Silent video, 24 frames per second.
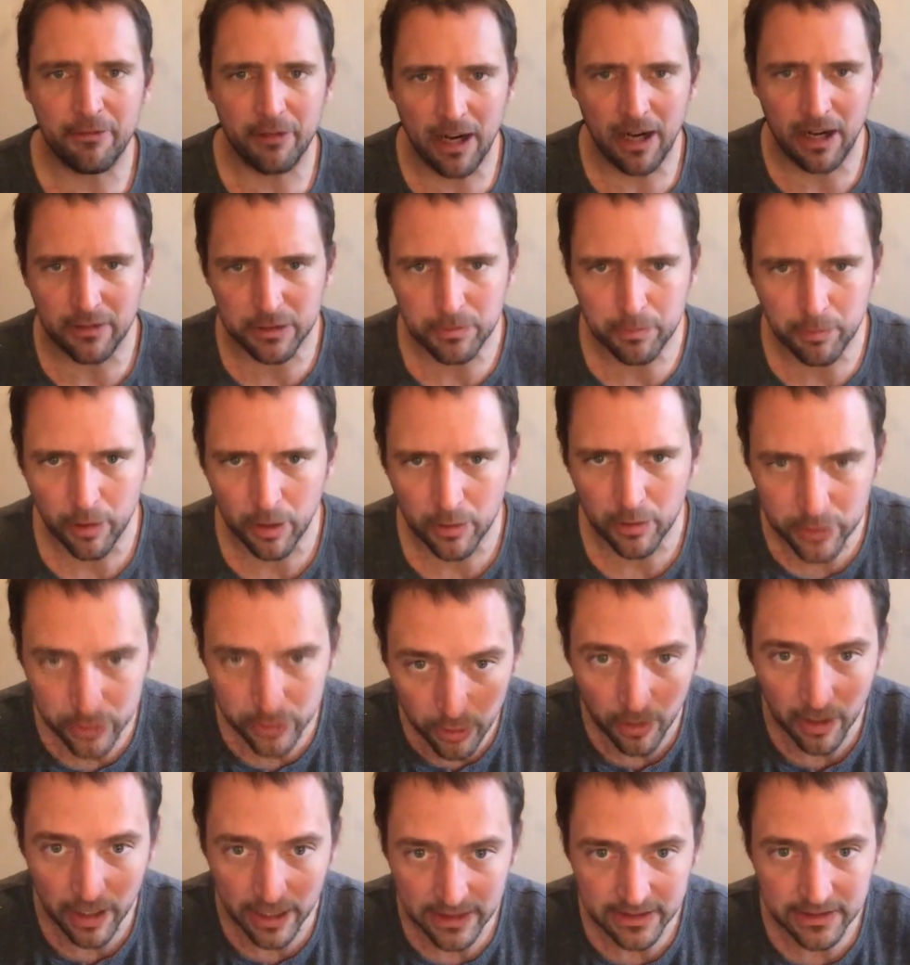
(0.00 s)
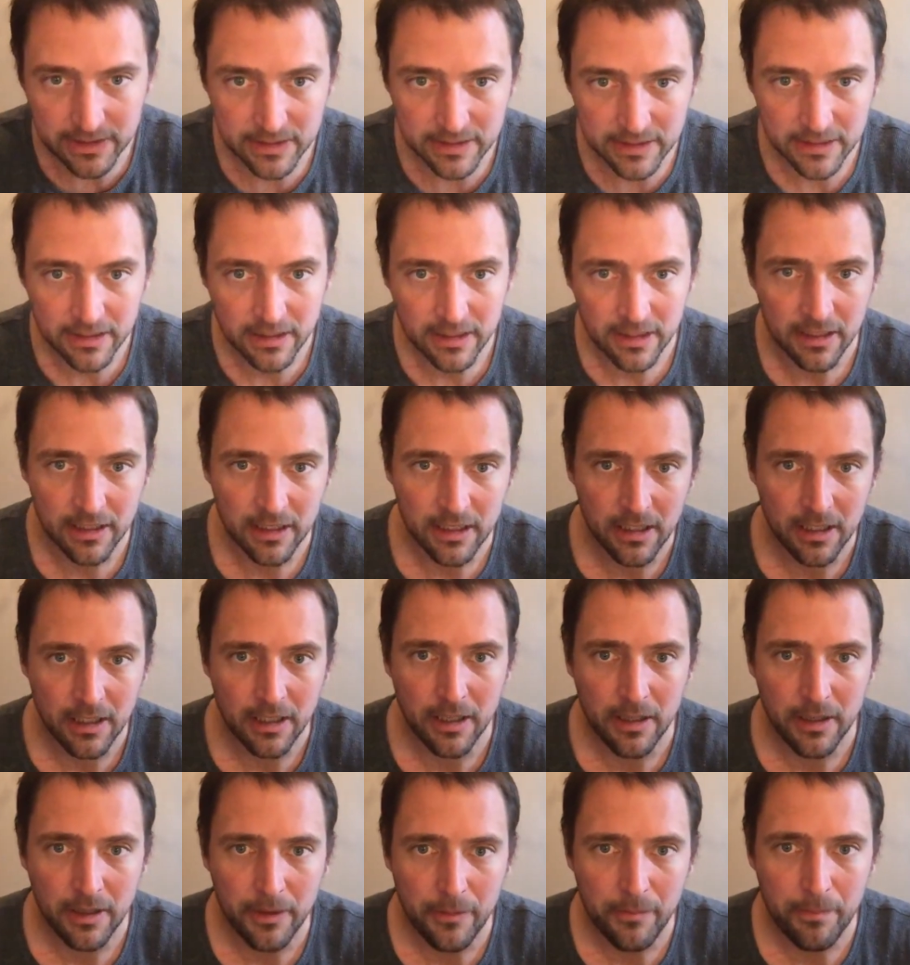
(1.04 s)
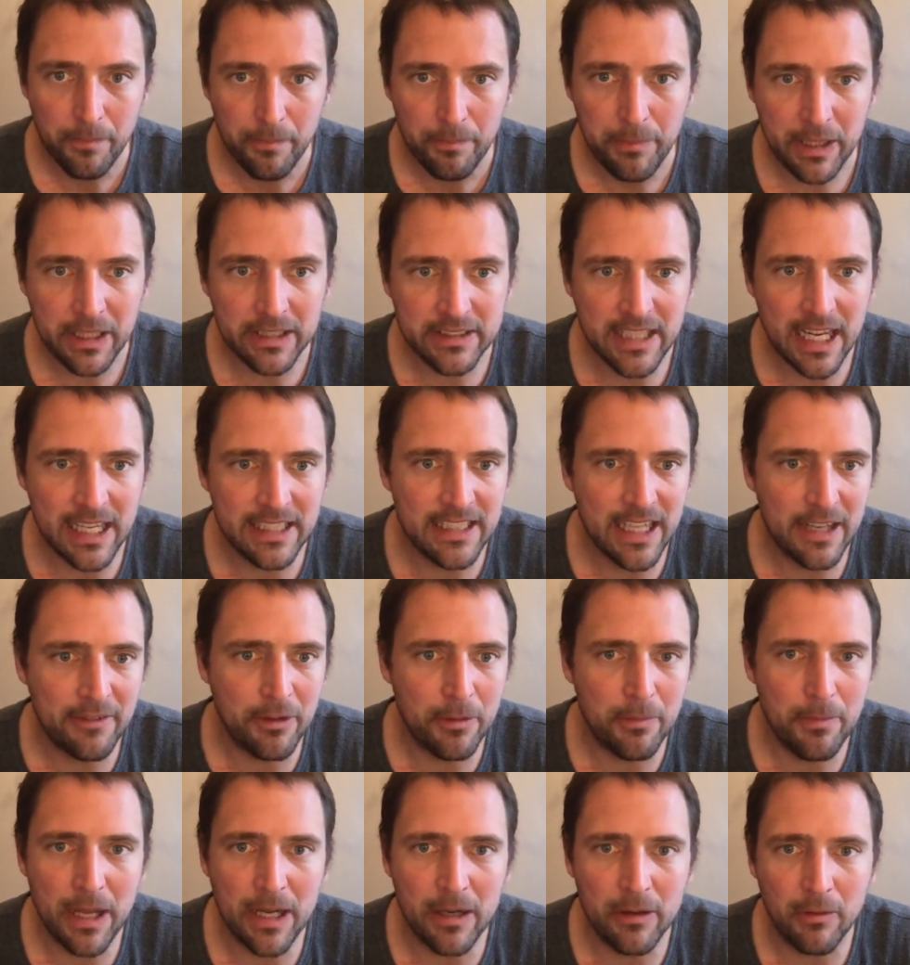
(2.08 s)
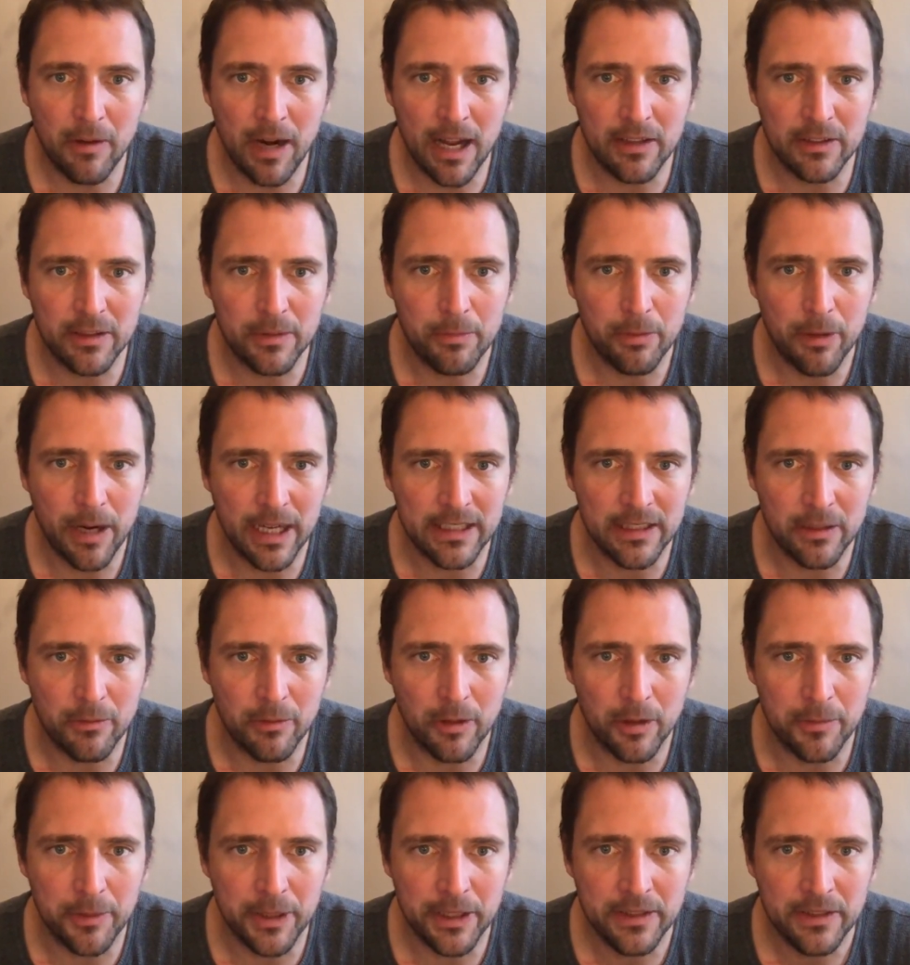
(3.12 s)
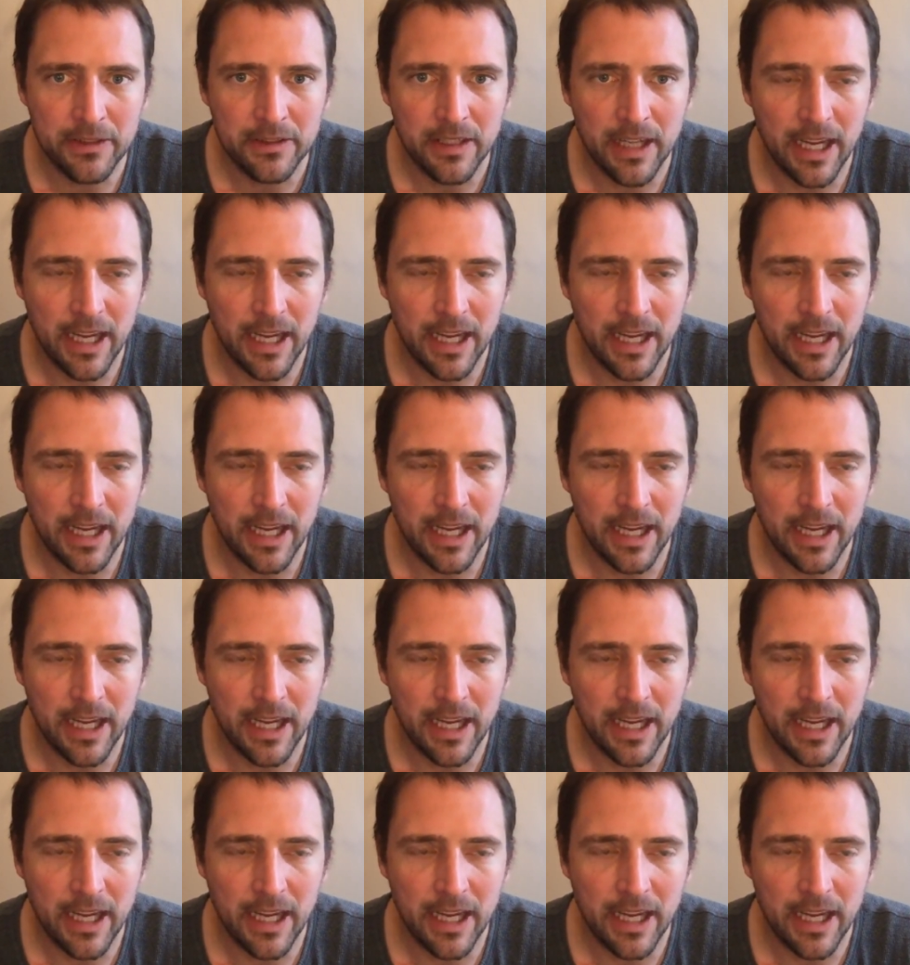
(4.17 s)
where I was pro-choice because I'd never been around a pregnant woman.